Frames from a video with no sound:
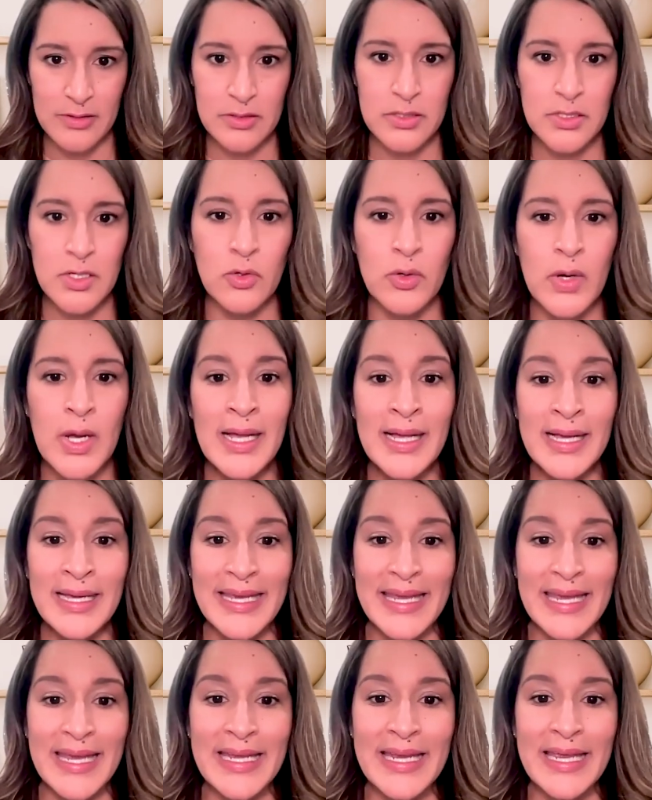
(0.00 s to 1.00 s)
So
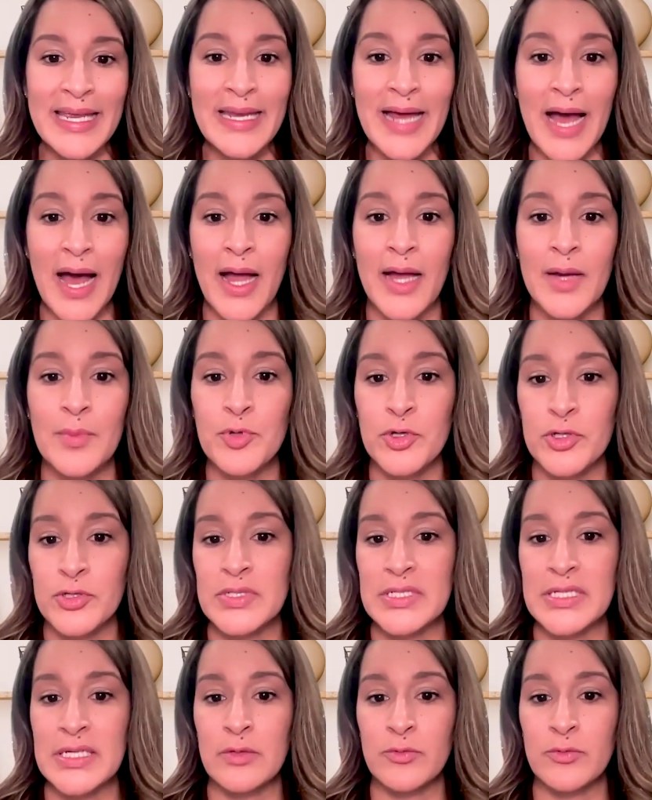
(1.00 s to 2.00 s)
eating high
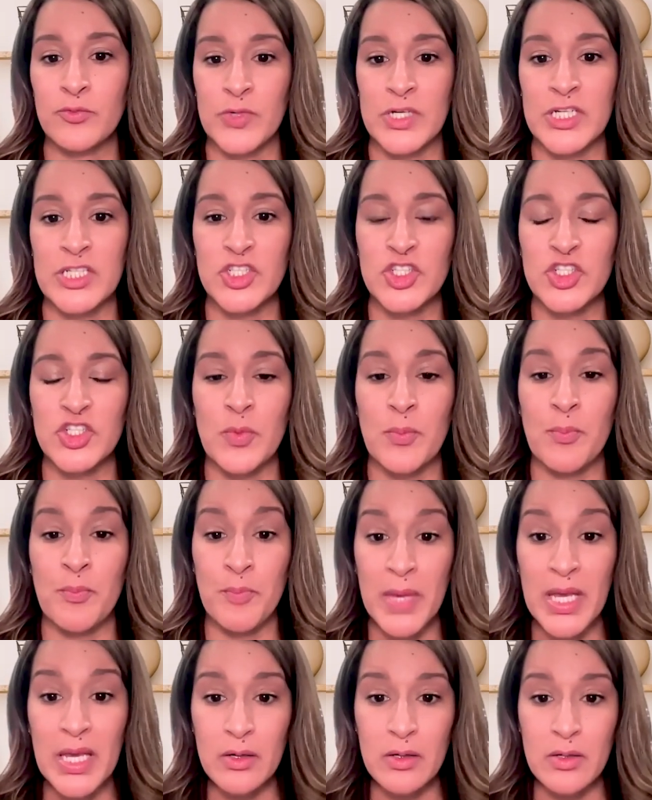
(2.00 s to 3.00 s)
protein rich
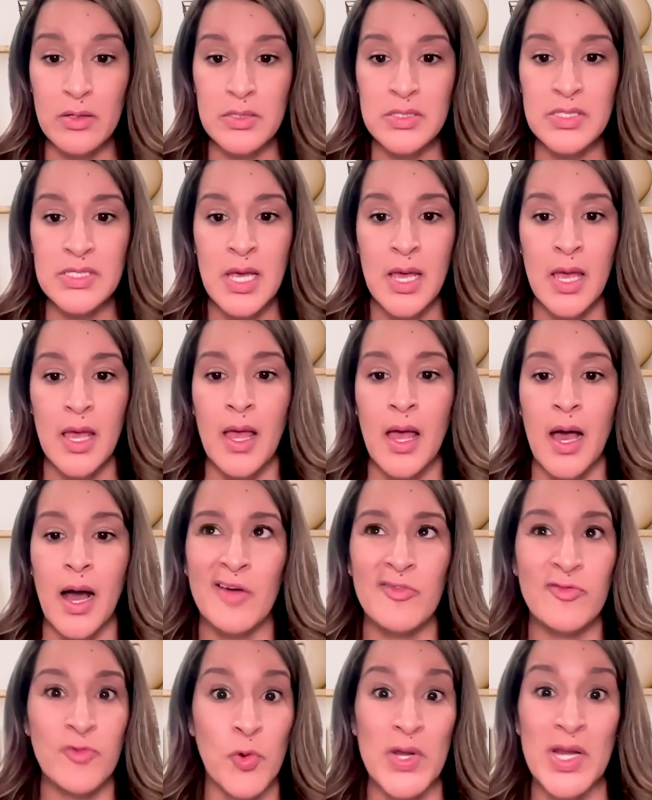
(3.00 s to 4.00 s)
meals,
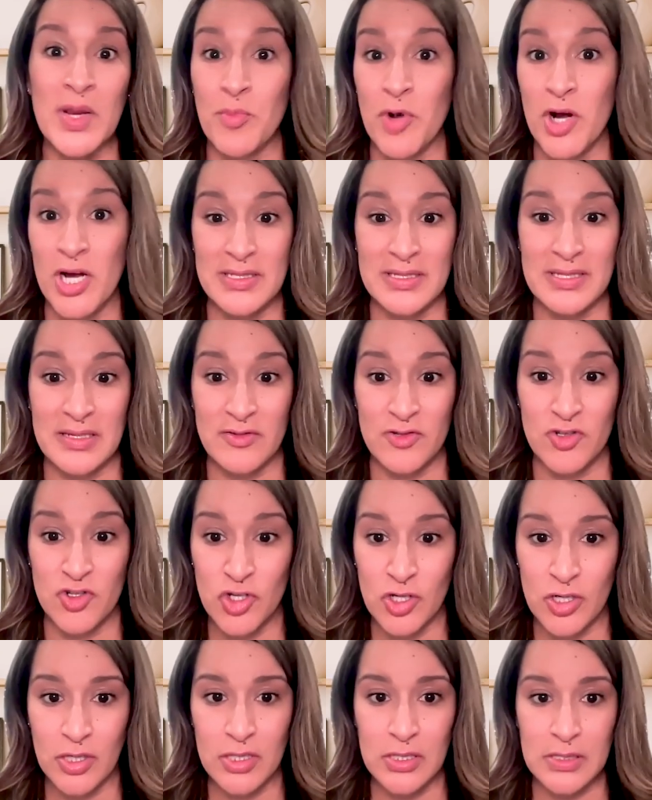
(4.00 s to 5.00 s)
avoiding processed
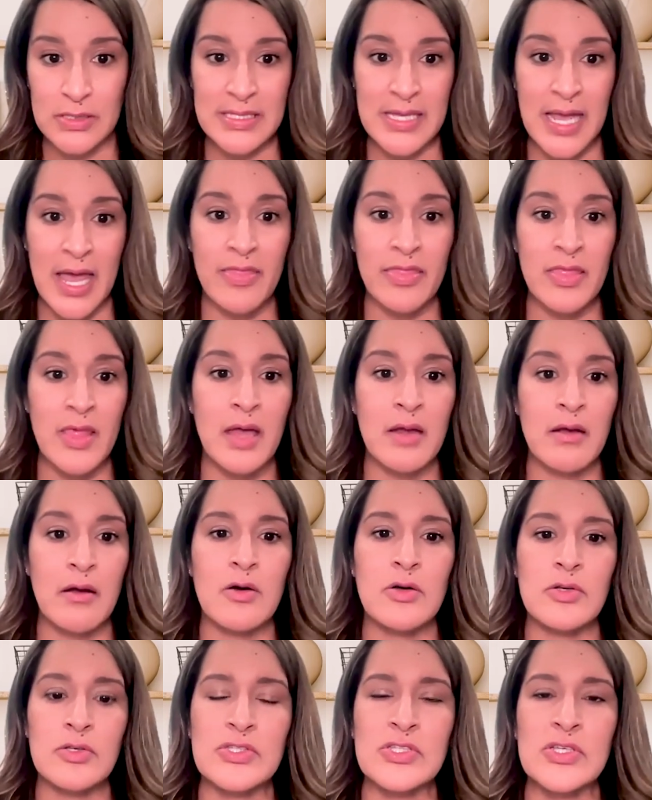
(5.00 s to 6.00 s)
sugars, and then
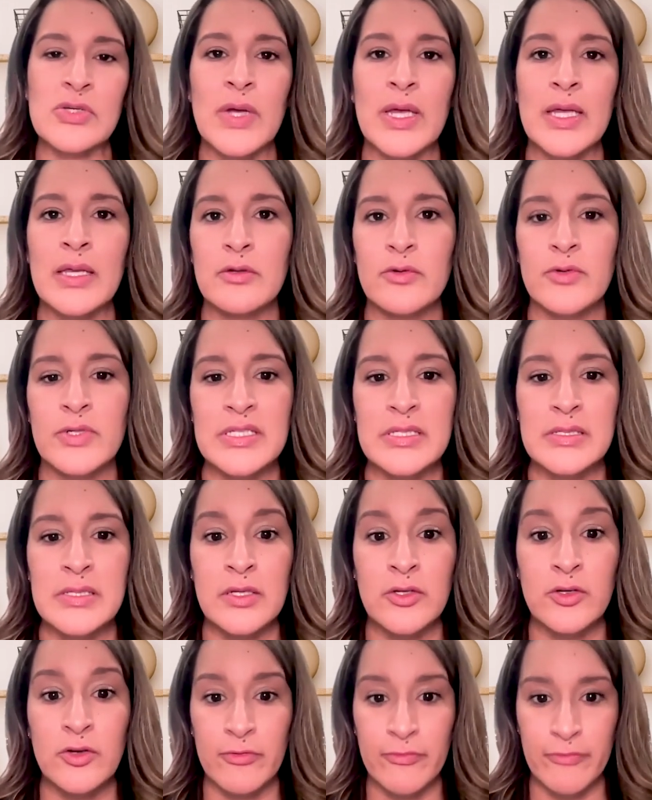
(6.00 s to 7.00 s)
also
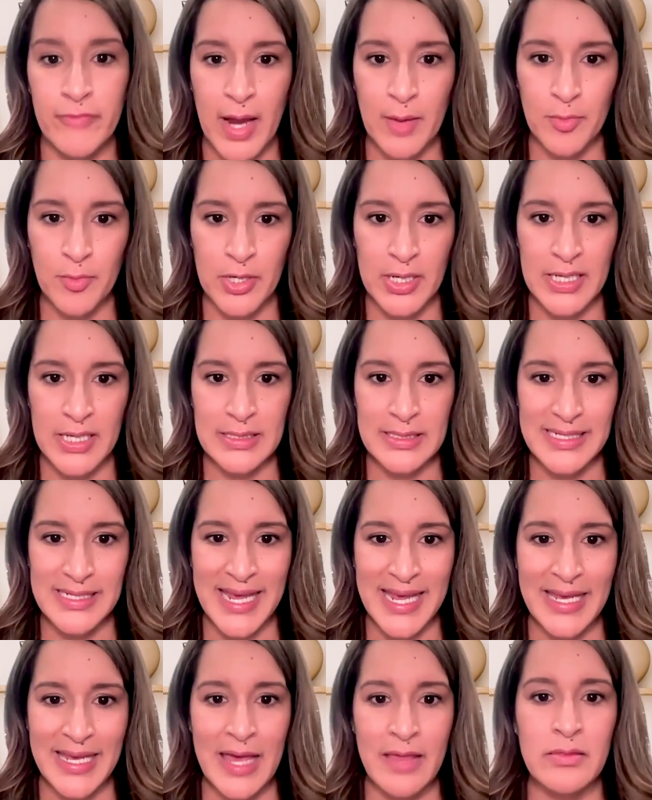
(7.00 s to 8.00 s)
increasing your fiber
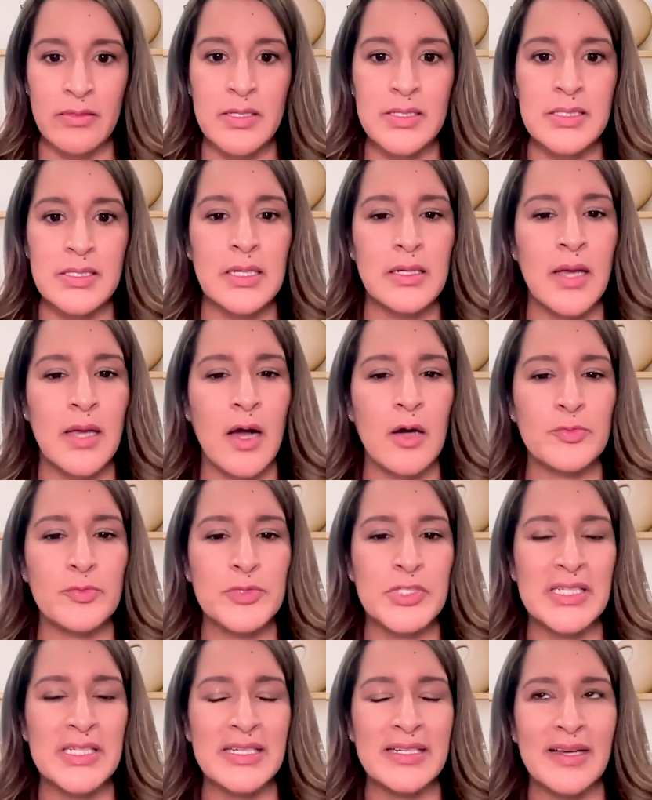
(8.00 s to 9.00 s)
intake. And this can help
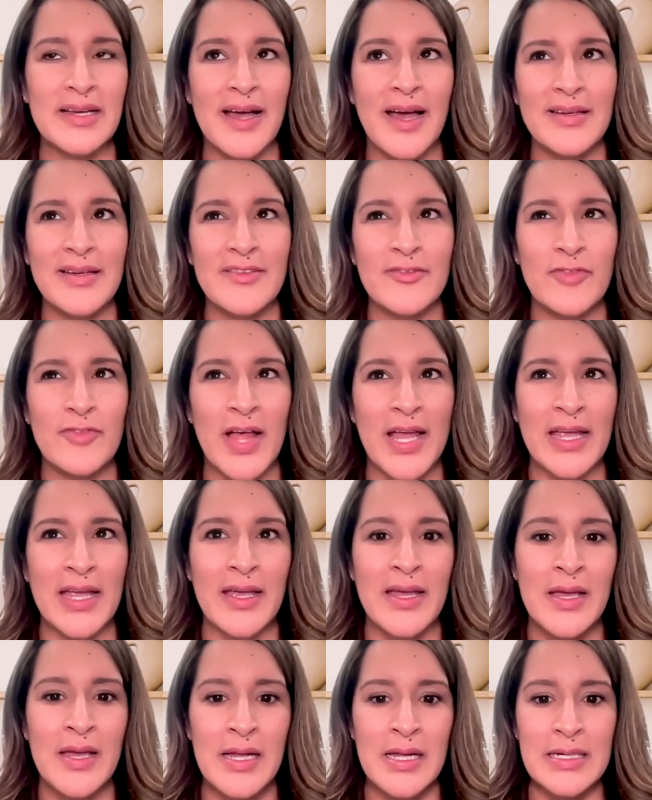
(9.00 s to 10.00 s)
to kind of like
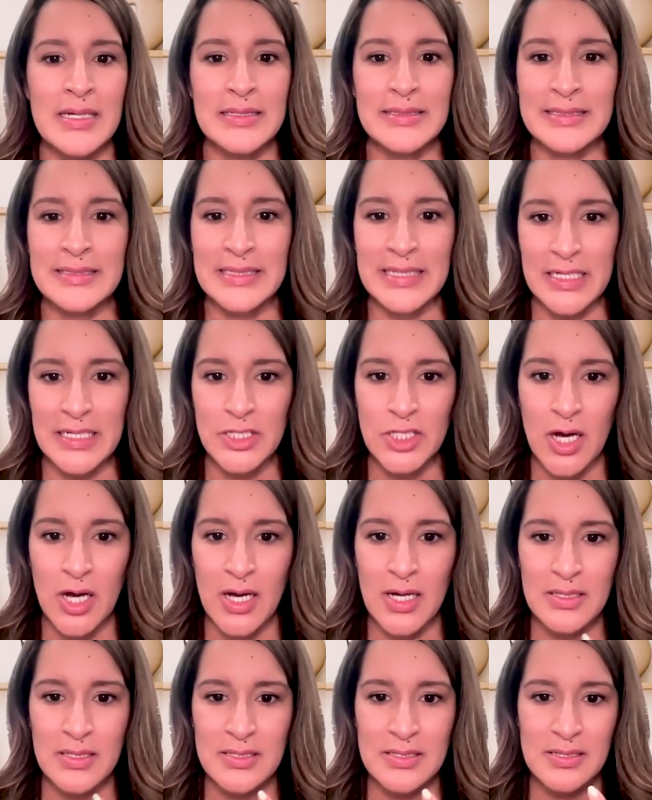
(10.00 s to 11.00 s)

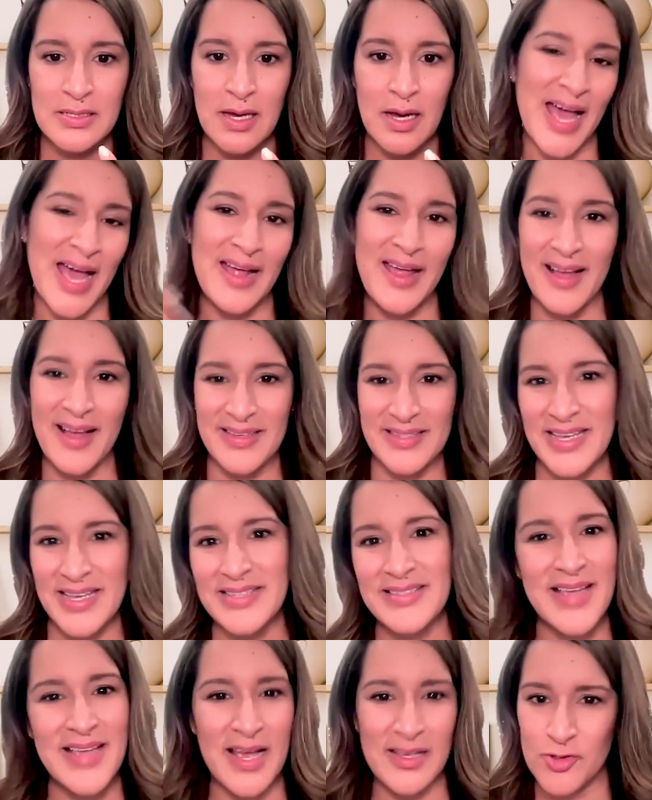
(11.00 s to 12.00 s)
detox that
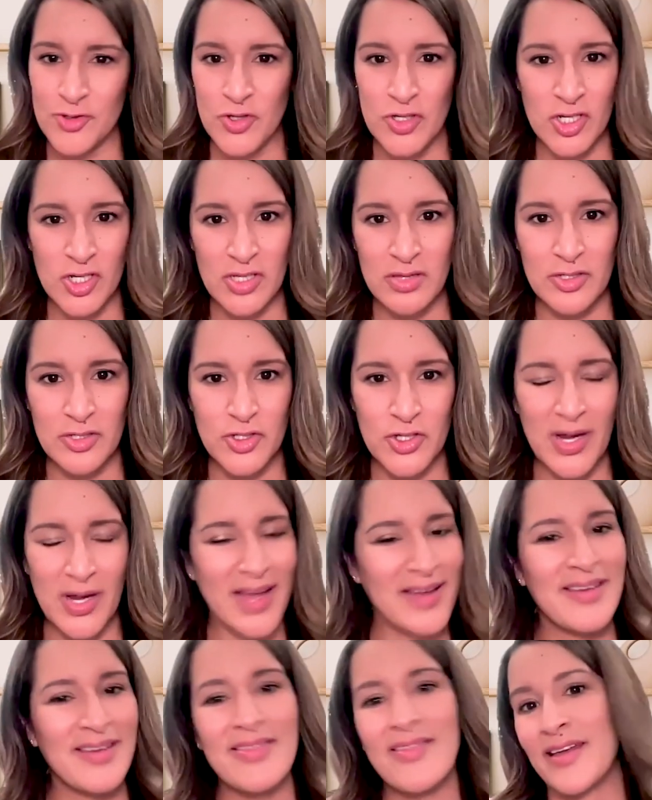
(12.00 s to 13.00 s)
excess estrogen that you're
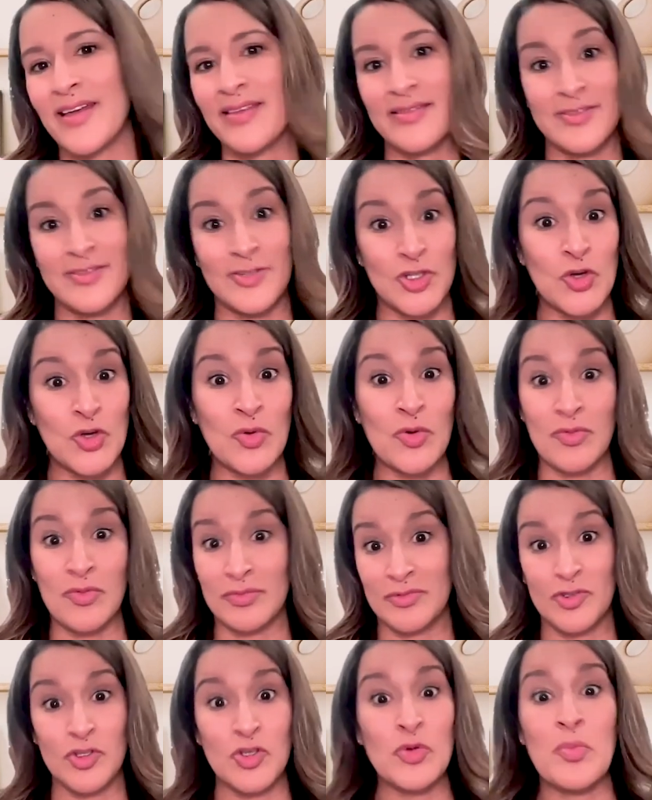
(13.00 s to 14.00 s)
getting, like the too
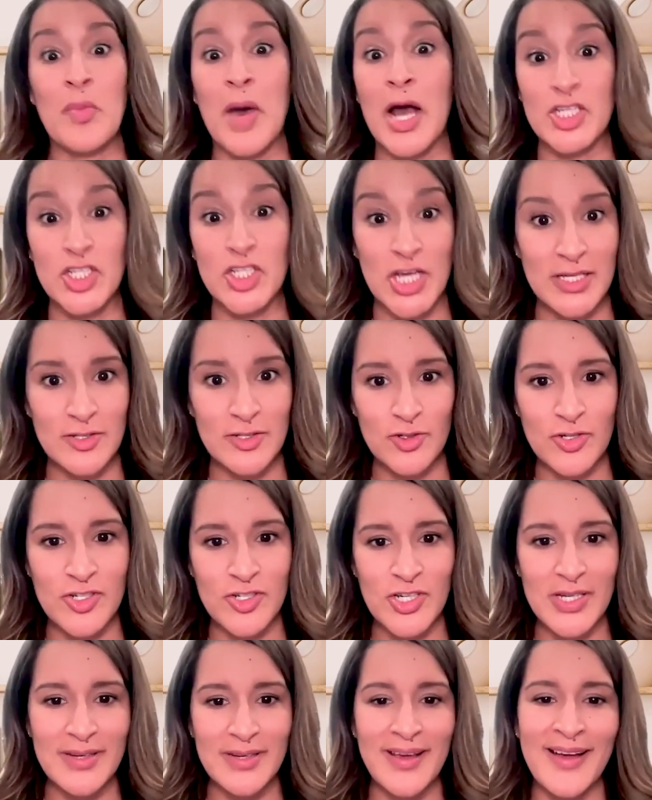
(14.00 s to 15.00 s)
much
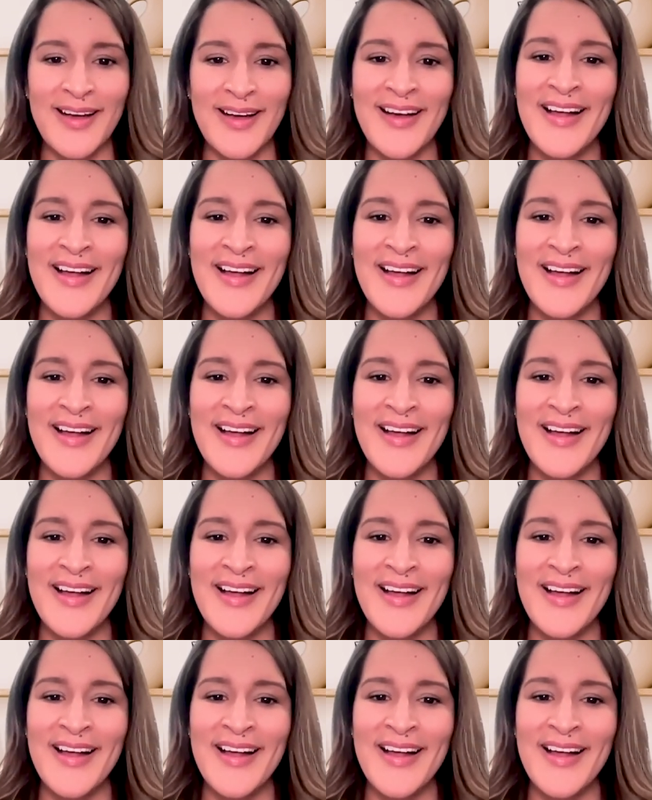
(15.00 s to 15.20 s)
estrogen.